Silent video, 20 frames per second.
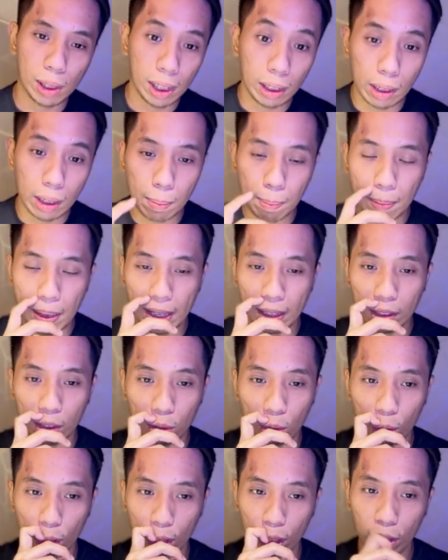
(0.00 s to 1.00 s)
It
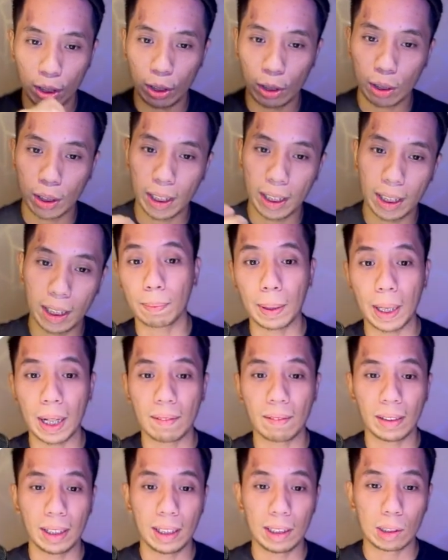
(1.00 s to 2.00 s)
depends on your
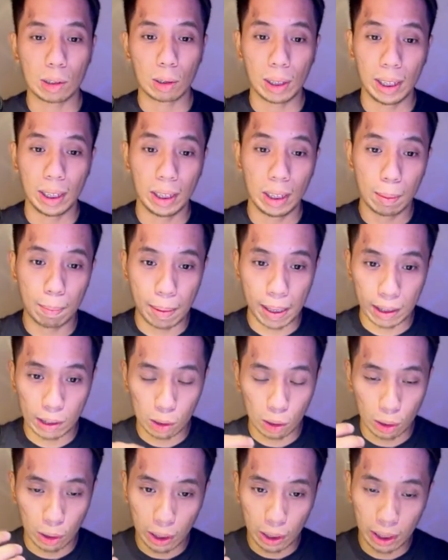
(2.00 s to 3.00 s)
preference or it depends
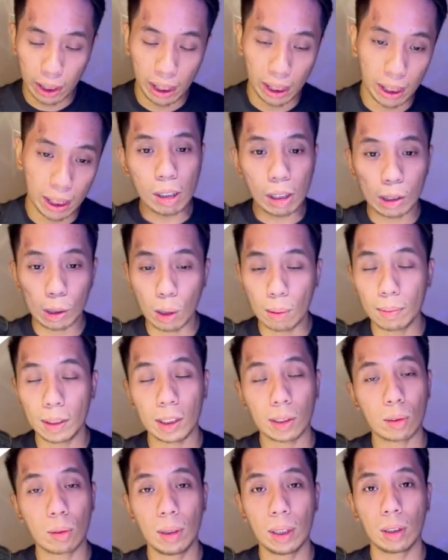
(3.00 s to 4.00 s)
on your need. So I'm
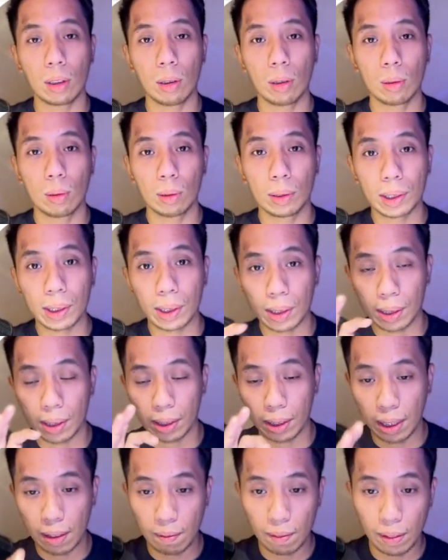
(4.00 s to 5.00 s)
just going to use
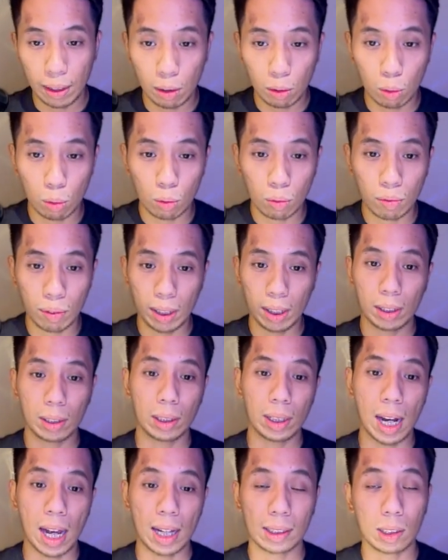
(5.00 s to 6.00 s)
revenue
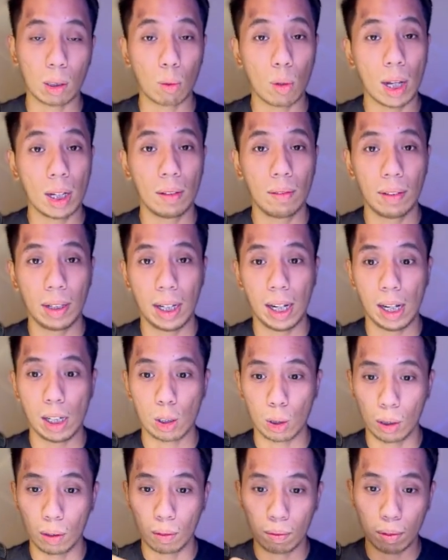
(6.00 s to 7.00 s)
filter as a
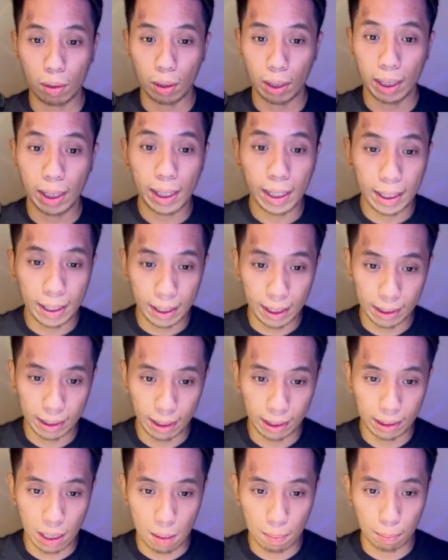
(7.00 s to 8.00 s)
qualification for this
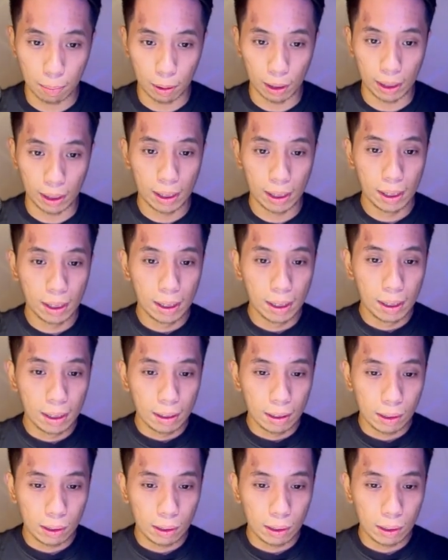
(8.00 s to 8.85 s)
example.